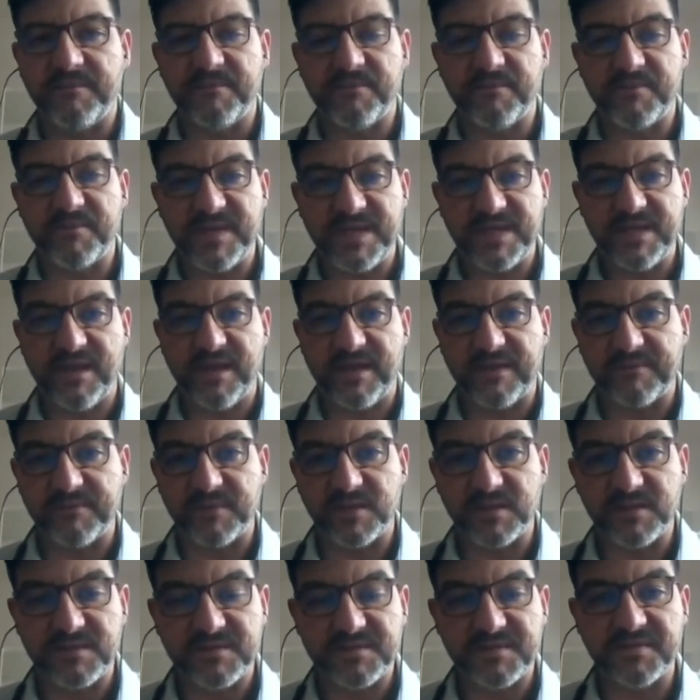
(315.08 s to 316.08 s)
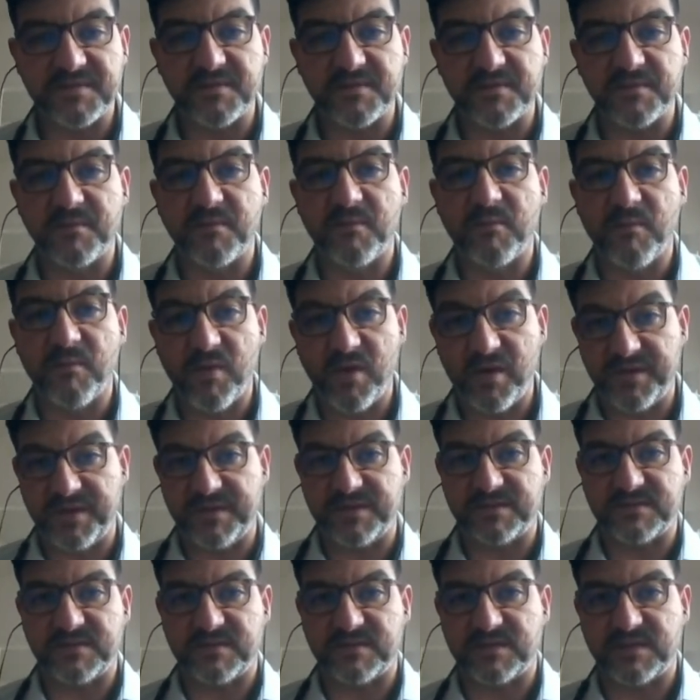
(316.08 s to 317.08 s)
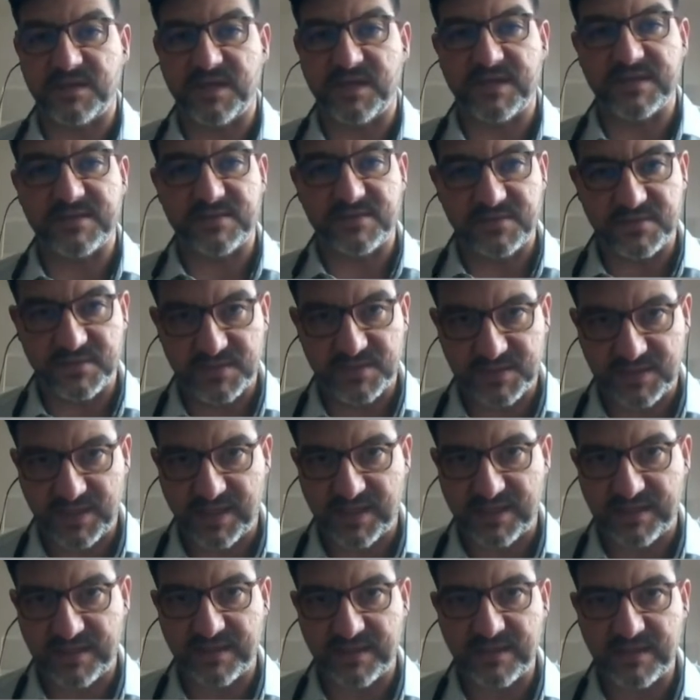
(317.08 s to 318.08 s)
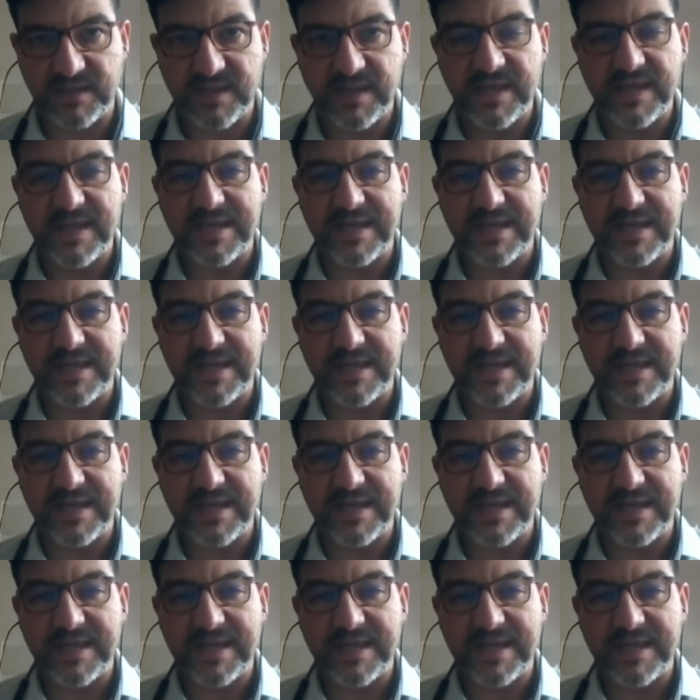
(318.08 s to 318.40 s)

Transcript: be able to monitor and to study